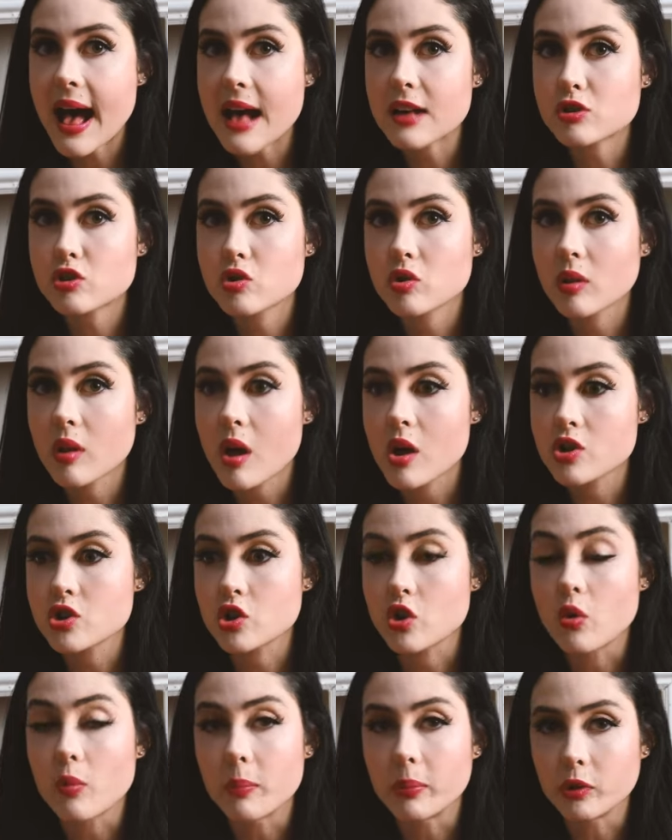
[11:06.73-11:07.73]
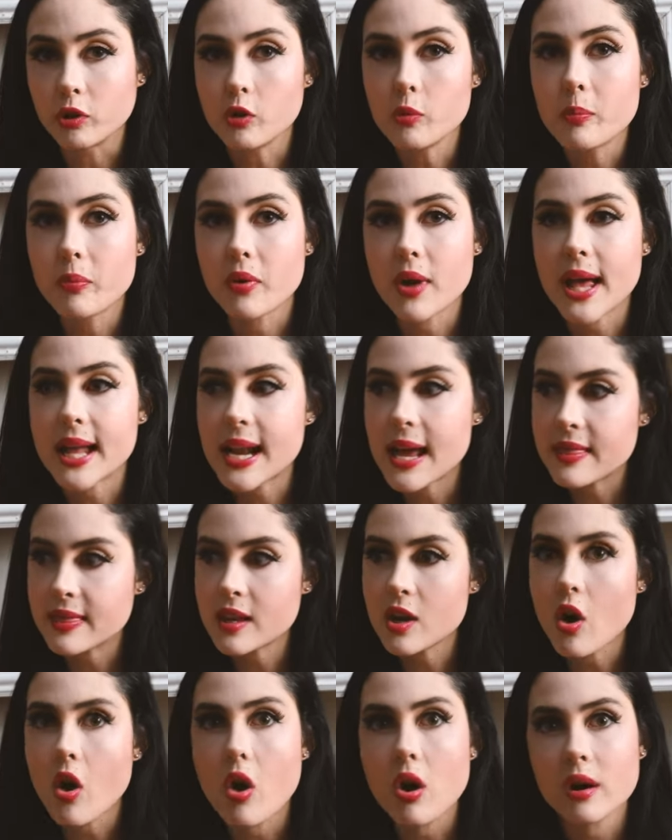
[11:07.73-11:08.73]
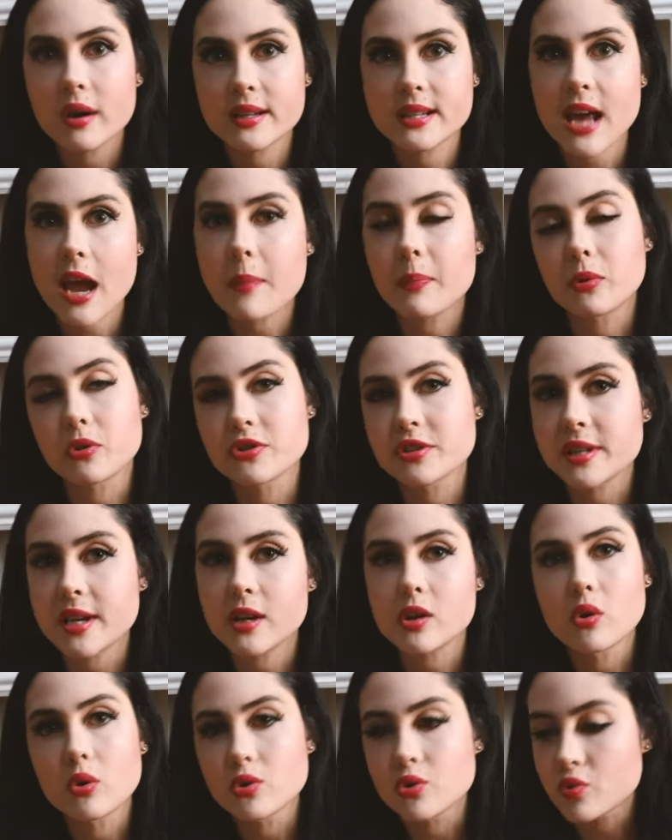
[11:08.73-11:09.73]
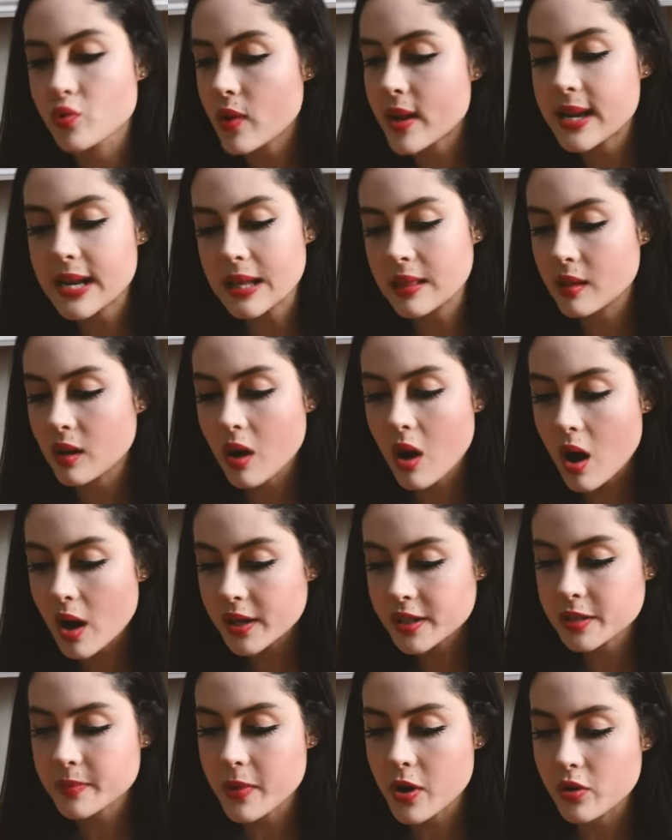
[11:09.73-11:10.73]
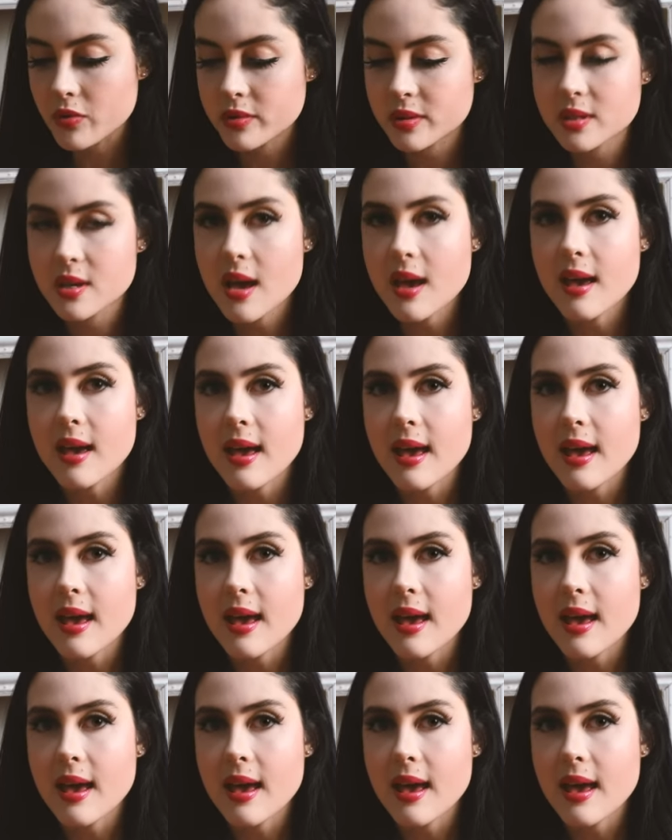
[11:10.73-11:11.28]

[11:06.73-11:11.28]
astrological blueprint and the archetypal signals written in the cosmos.